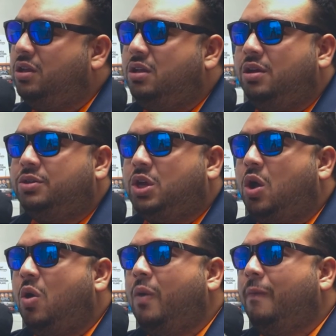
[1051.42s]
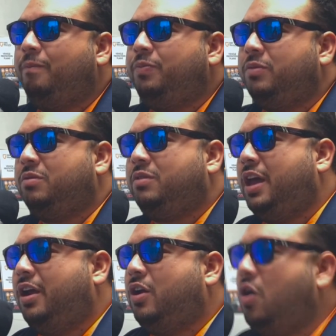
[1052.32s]
So
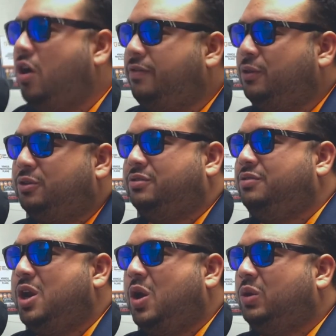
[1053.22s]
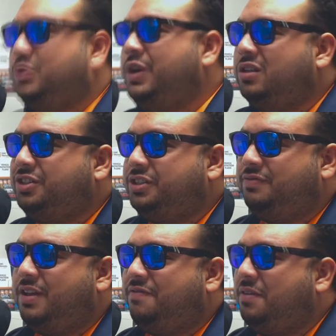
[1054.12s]
get a car for,
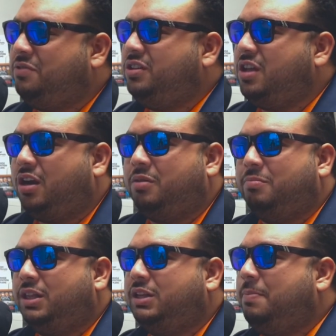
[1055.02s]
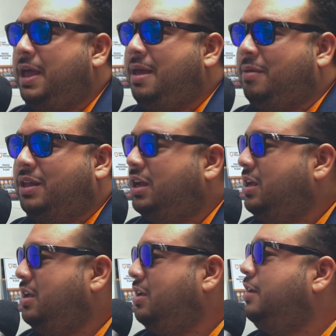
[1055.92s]
$350 monthly payment.
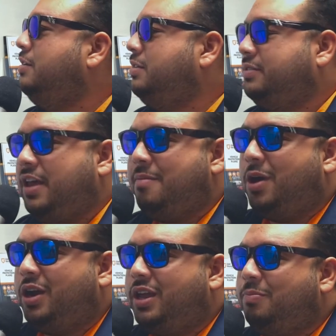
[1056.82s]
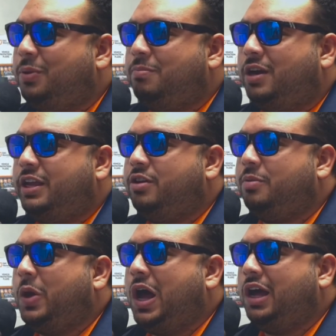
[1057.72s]
Save money, put money in your
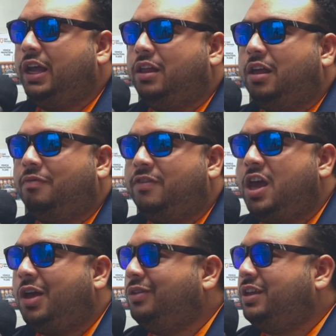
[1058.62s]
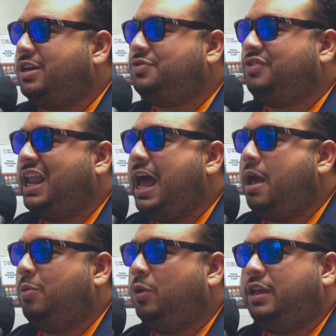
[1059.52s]
pocket, a vehicle that is
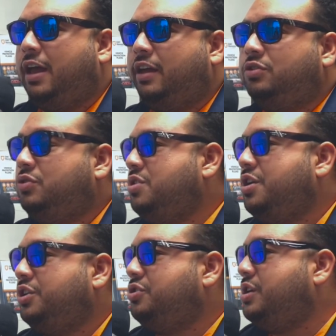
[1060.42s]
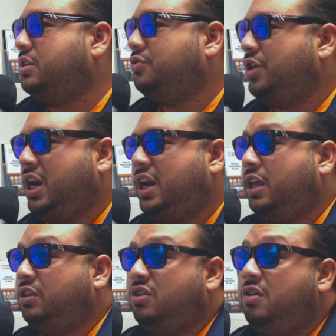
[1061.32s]
reliable, that in 2 years you can trade it
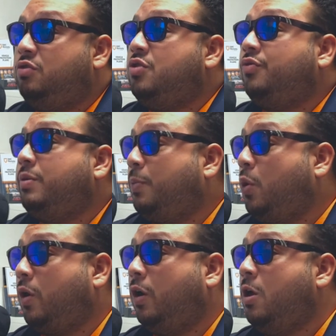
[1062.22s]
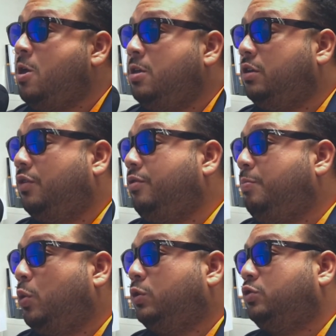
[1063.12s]
in. They'll
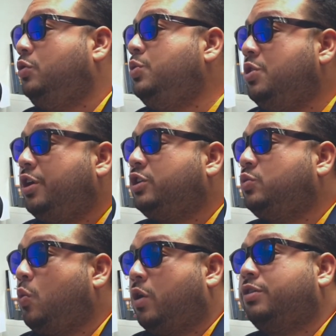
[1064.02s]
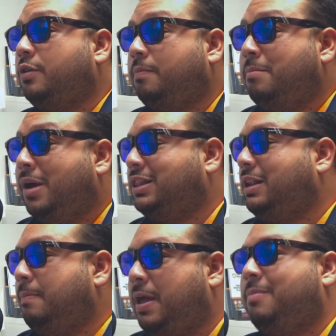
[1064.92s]
report 2 years worth of
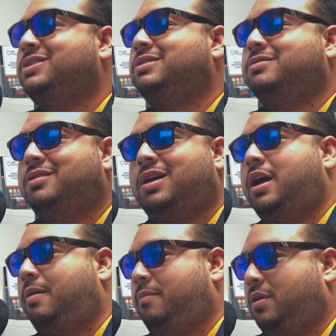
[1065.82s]
monthly payments on time.